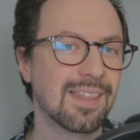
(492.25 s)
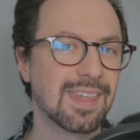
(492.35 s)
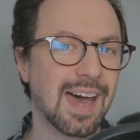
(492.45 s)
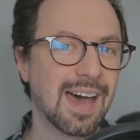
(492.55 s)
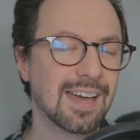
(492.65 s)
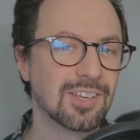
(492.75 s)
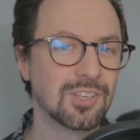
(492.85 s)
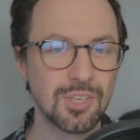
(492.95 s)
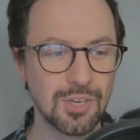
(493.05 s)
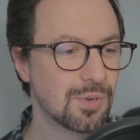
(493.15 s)
that
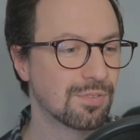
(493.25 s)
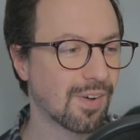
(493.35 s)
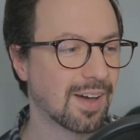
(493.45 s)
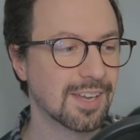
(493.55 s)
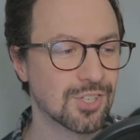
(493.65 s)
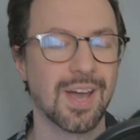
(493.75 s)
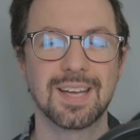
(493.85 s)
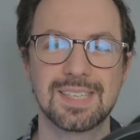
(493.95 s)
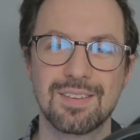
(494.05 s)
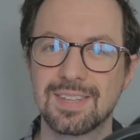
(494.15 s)
you find
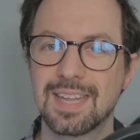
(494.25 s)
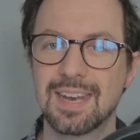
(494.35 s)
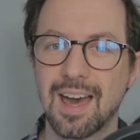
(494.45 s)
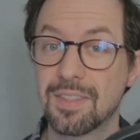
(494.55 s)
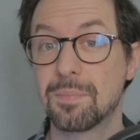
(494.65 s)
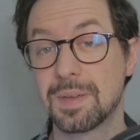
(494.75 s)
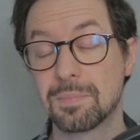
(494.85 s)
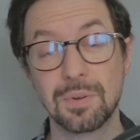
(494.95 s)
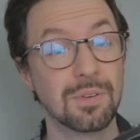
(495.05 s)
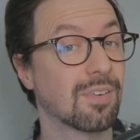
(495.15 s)
attractive and then other
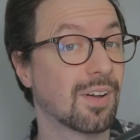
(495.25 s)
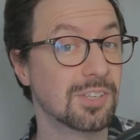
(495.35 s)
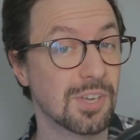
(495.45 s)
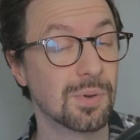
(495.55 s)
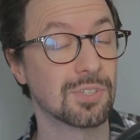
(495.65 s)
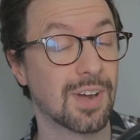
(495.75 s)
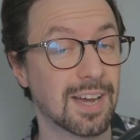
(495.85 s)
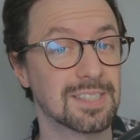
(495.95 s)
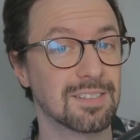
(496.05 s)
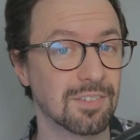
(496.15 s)
people who find you
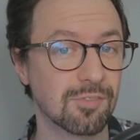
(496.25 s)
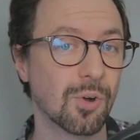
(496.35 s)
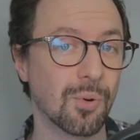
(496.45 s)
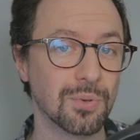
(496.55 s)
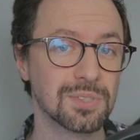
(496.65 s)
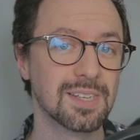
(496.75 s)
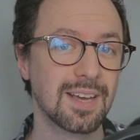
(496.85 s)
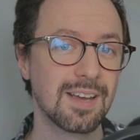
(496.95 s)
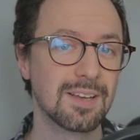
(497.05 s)
attractive, of course.